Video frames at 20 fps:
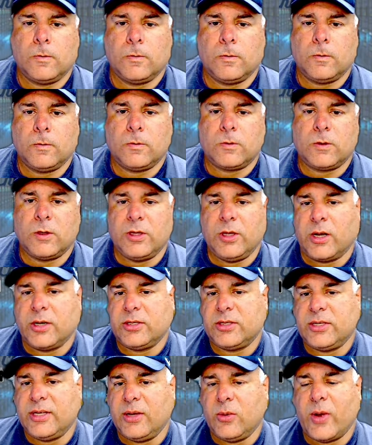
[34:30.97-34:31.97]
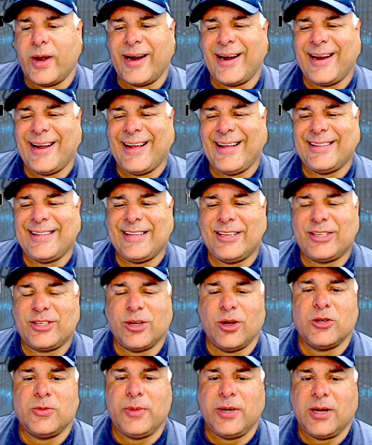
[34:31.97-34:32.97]
So you can see where it
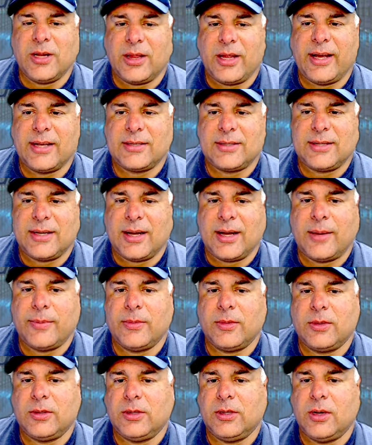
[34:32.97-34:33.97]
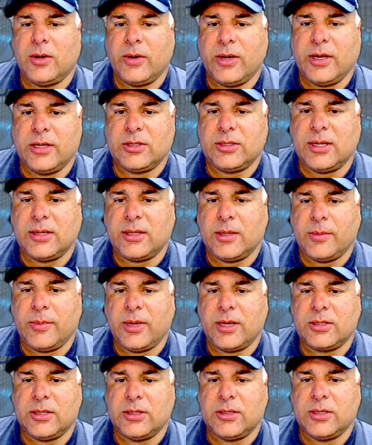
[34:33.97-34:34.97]
shows me the last time, you know, it sent the
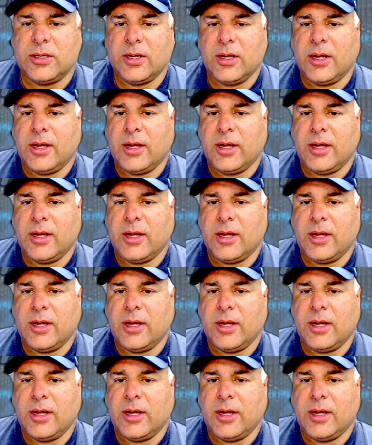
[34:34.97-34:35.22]
message.